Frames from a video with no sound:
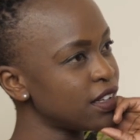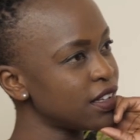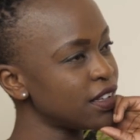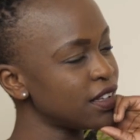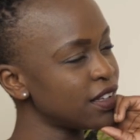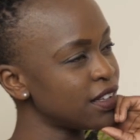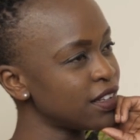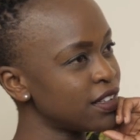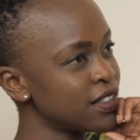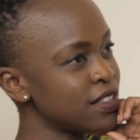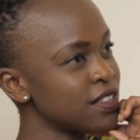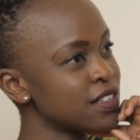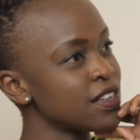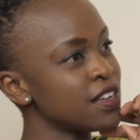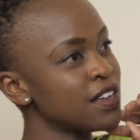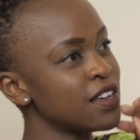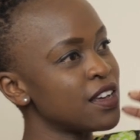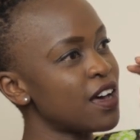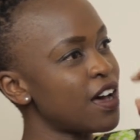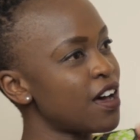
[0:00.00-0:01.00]
And
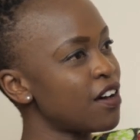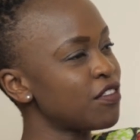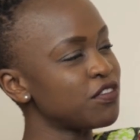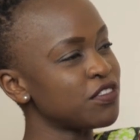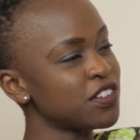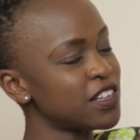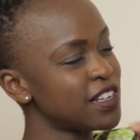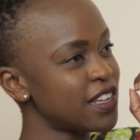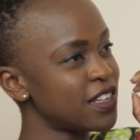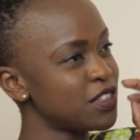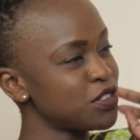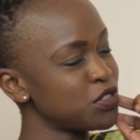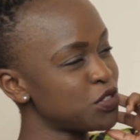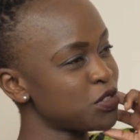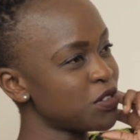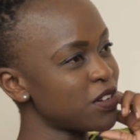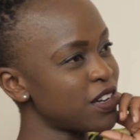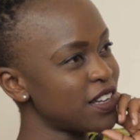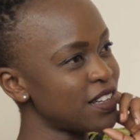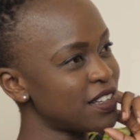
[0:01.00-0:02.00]
I've really
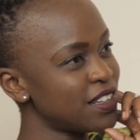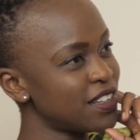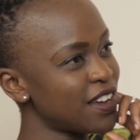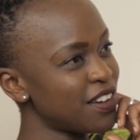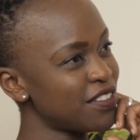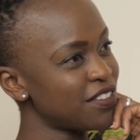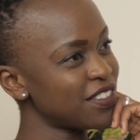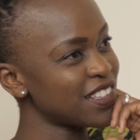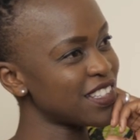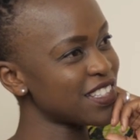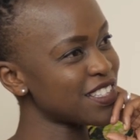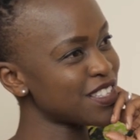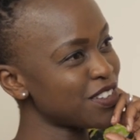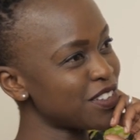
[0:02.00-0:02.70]
enjoyed having this